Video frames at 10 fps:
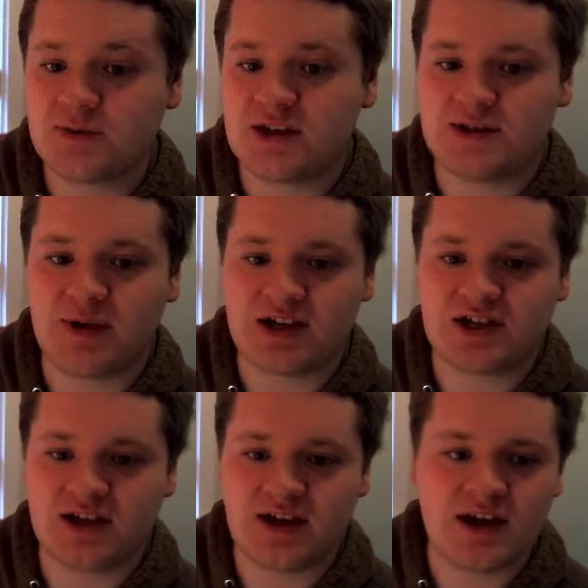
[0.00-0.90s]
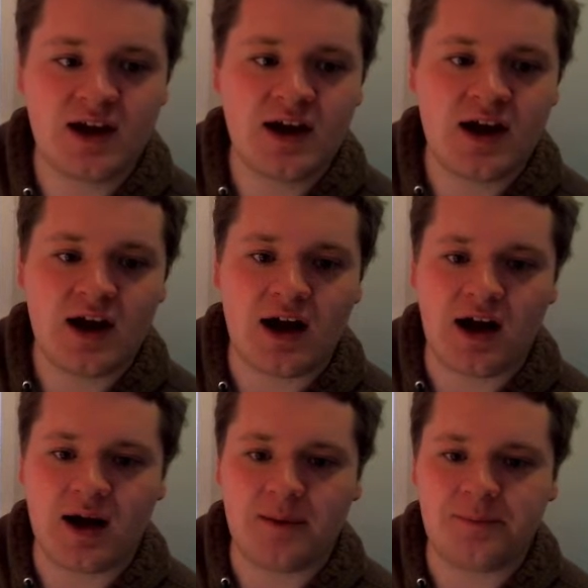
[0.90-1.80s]
one especially,
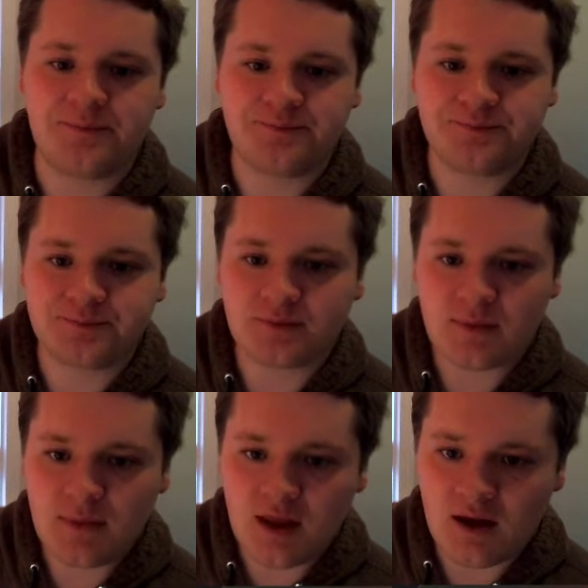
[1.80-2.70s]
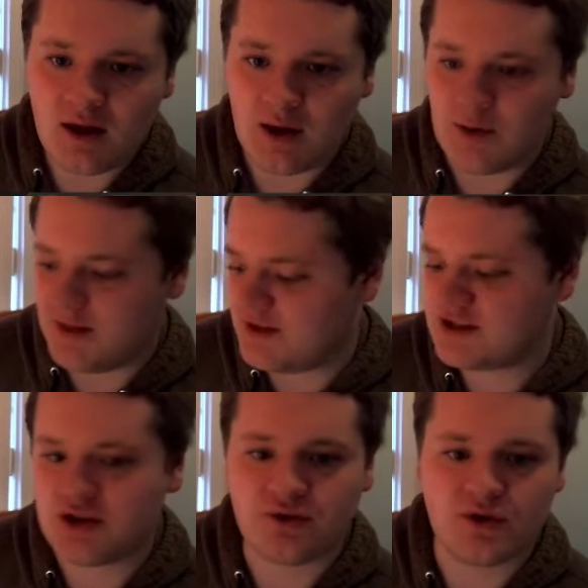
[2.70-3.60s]
I want
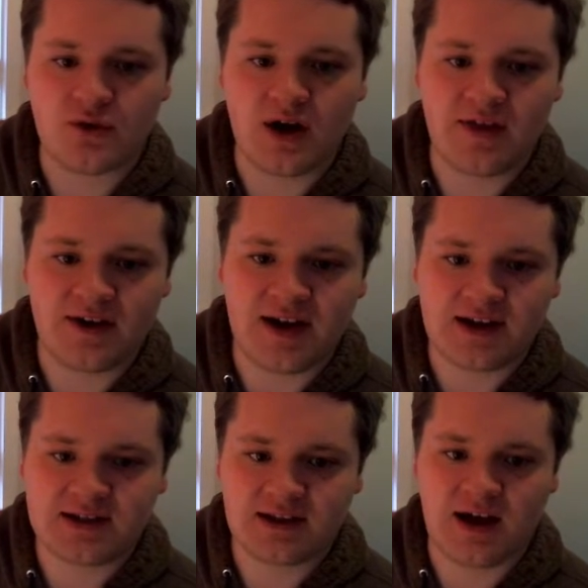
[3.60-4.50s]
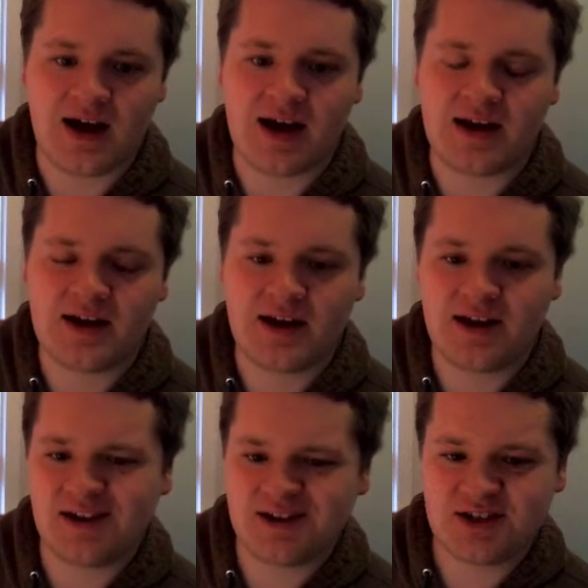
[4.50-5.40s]
this through on the next line.
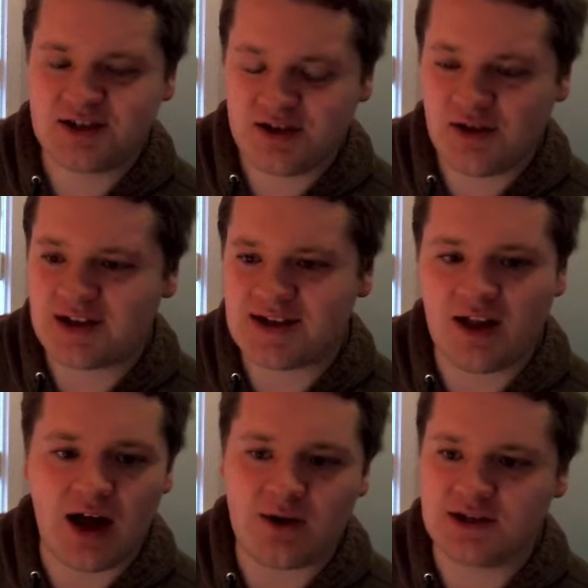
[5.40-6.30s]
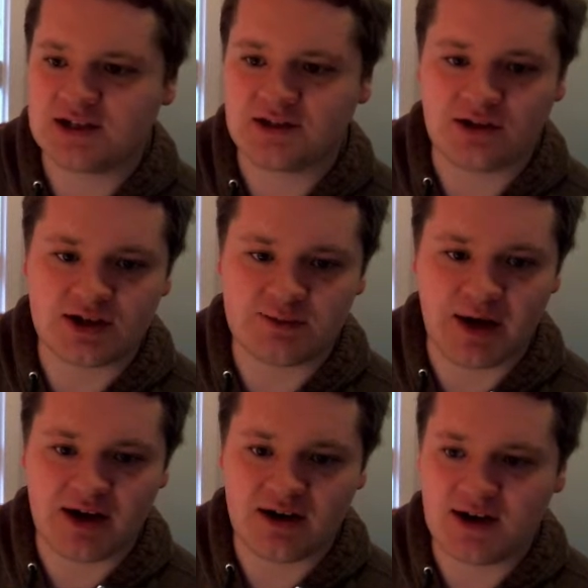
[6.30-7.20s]
You can tell how it just looks
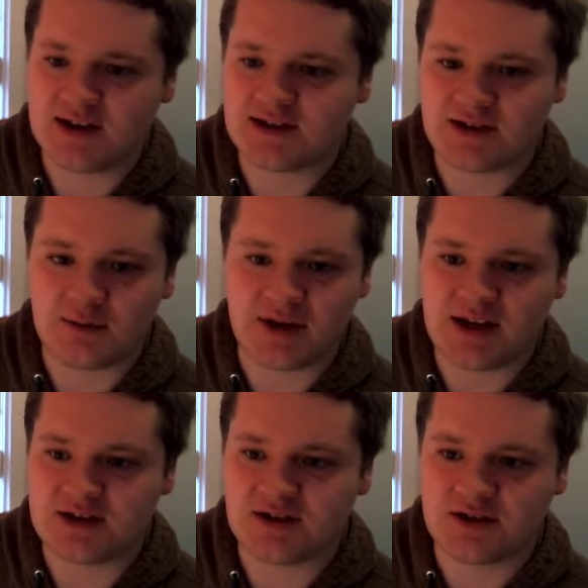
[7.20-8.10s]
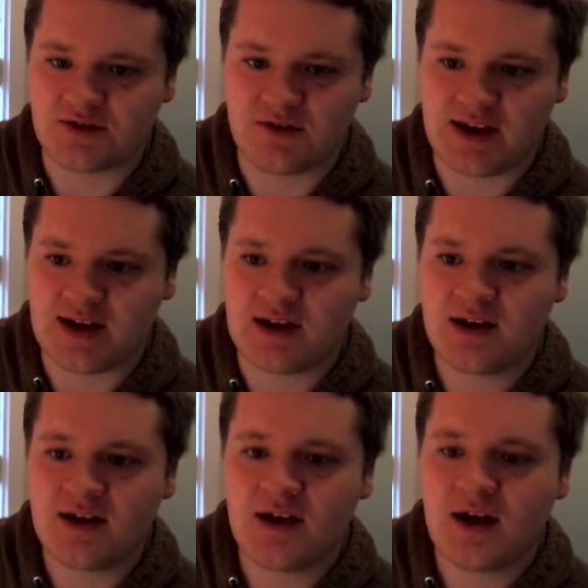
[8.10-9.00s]
better and it's a little bit easier to read.
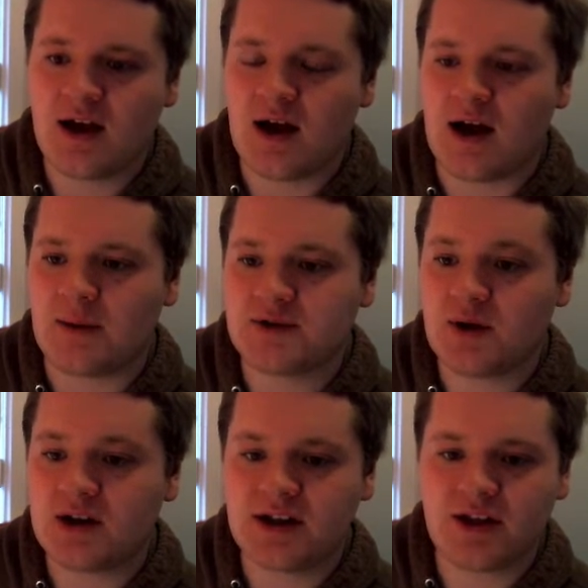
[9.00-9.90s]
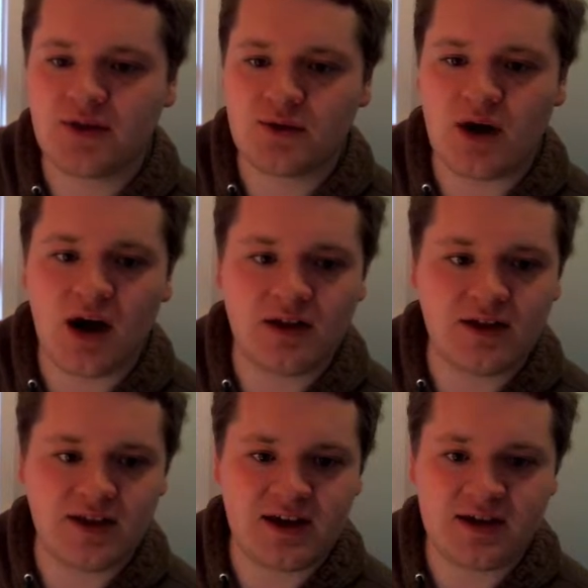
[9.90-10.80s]
So I'll click through all
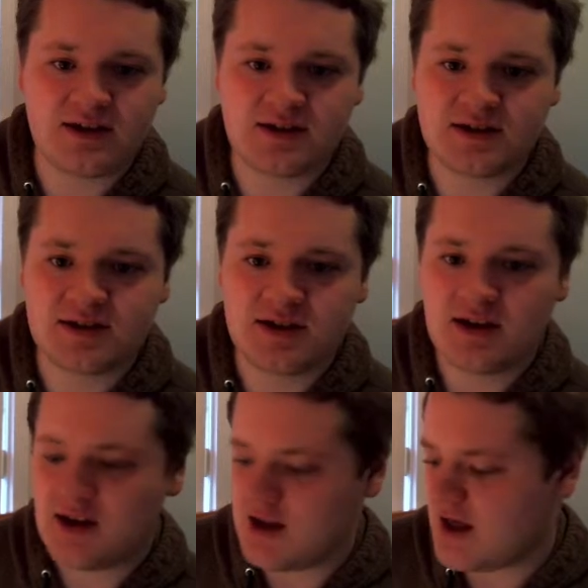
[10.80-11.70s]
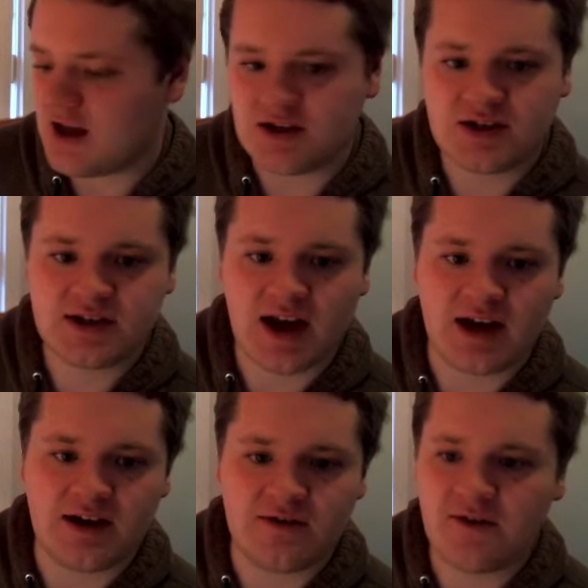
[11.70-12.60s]
of these and just
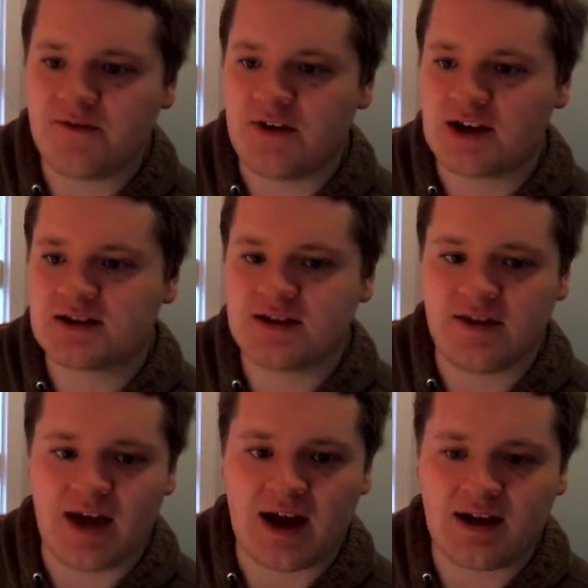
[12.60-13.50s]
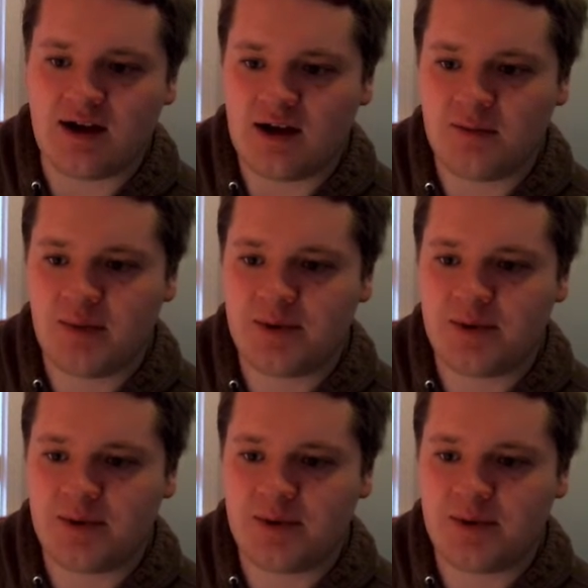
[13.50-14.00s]
kind of fix that up.